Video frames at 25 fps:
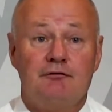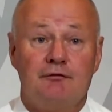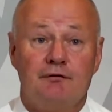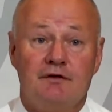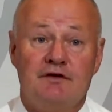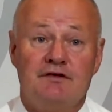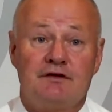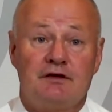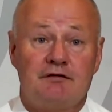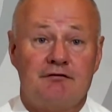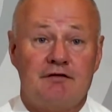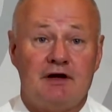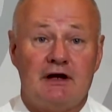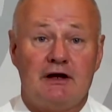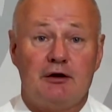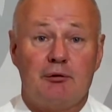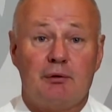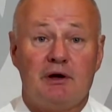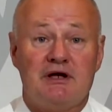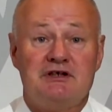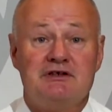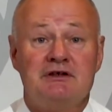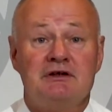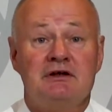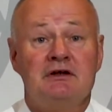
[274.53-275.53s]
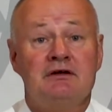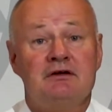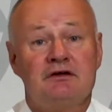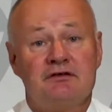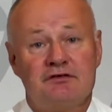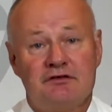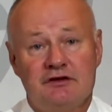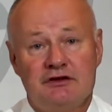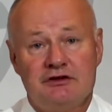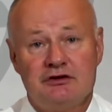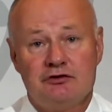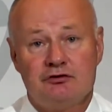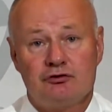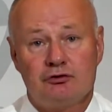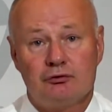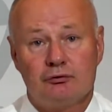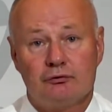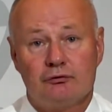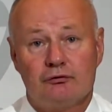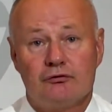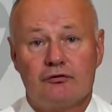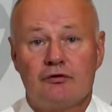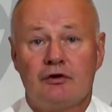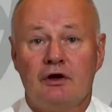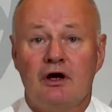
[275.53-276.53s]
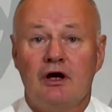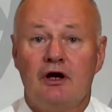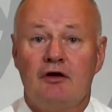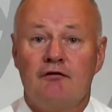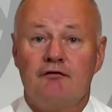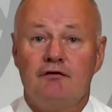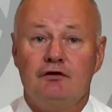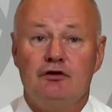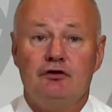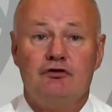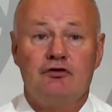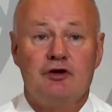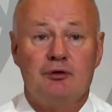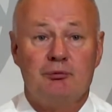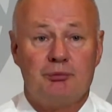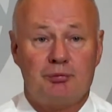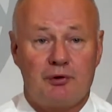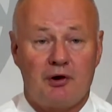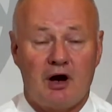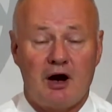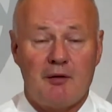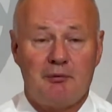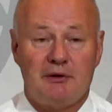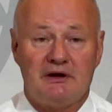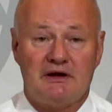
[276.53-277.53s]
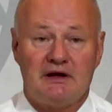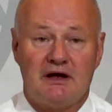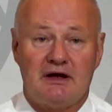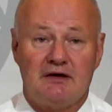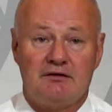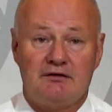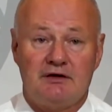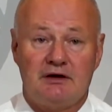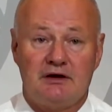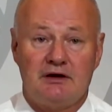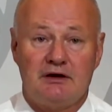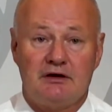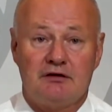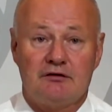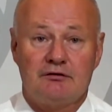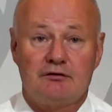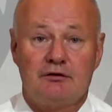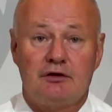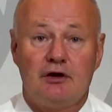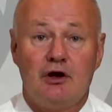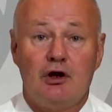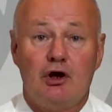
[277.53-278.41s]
risk evaluation and decision tools for use in primary care settings,